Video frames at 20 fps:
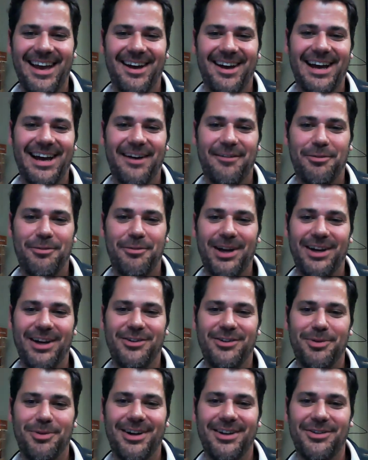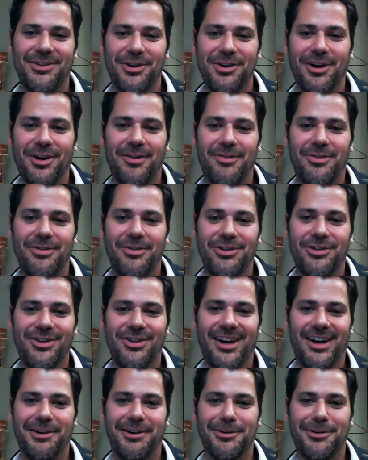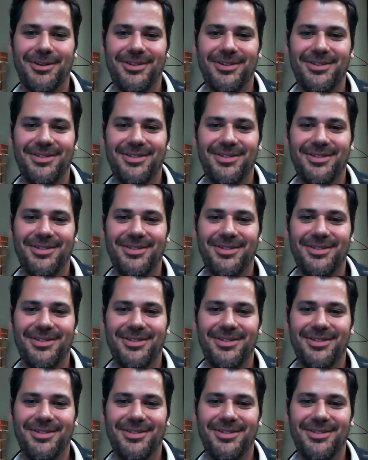a half-page spread in Cigar Aficionado.